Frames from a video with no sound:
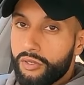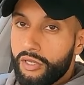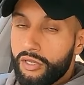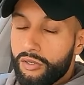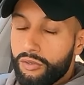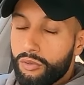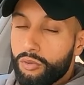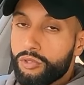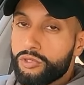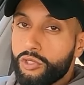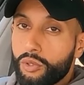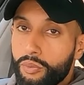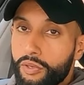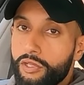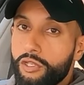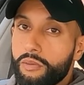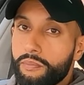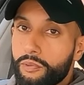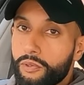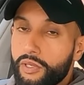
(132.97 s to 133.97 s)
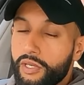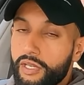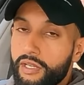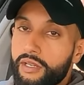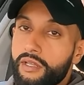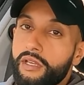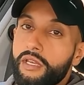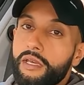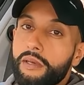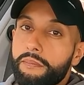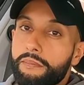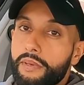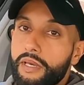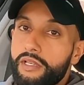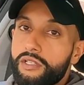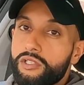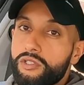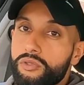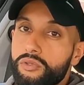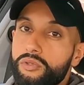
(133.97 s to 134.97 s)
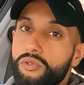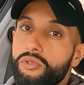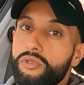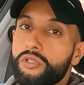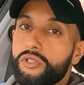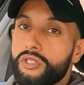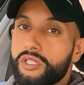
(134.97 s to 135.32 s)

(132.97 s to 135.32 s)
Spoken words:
also when you're booking, make sure